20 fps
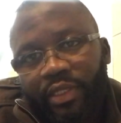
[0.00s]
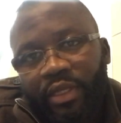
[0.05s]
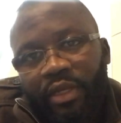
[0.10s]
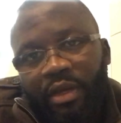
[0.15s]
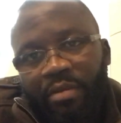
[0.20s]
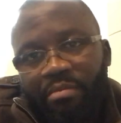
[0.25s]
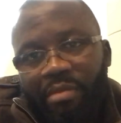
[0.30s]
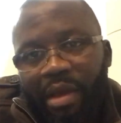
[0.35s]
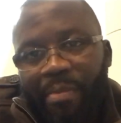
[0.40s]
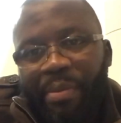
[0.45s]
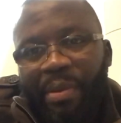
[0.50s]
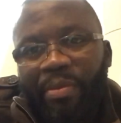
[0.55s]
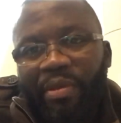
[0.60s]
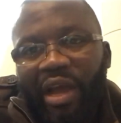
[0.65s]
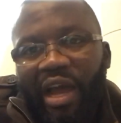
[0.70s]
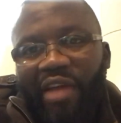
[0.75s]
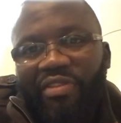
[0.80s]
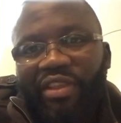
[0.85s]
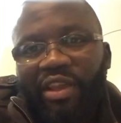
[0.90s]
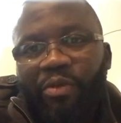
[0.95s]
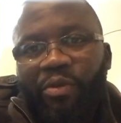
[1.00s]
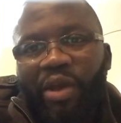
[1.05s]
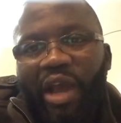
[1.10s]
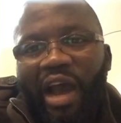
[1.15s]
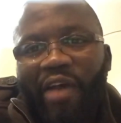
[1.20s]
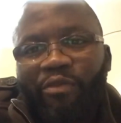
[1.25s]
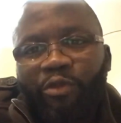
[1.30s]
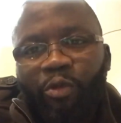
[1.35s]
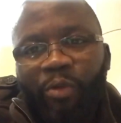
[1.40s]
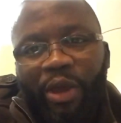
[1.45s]
My people, I think we
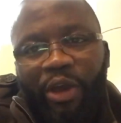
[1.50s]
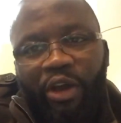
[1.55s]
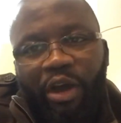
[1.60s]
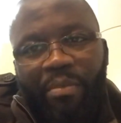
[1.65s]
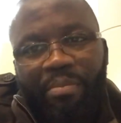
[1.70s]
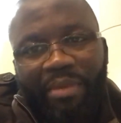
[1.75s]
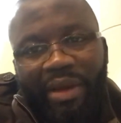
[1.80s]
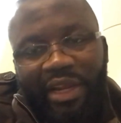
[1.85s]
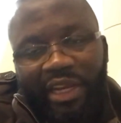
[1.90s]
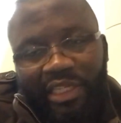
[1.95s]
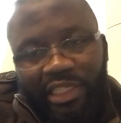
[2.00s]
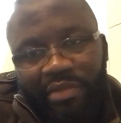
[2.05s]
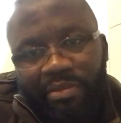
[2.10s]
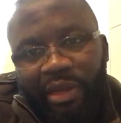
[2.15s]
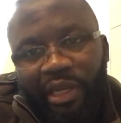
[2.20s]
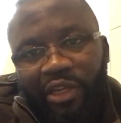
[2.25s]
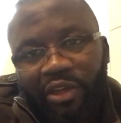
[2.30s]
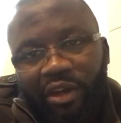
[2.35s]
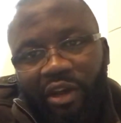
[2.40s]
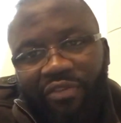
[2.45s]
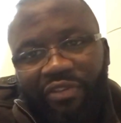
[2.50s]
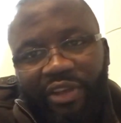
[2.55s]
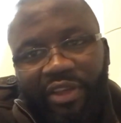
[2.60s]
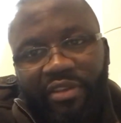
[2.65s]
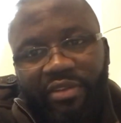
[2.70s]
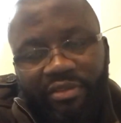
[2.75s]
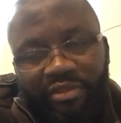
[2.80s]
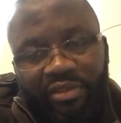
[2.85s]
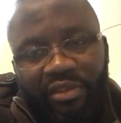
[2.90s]
have to wake up, man, and smell the coffee.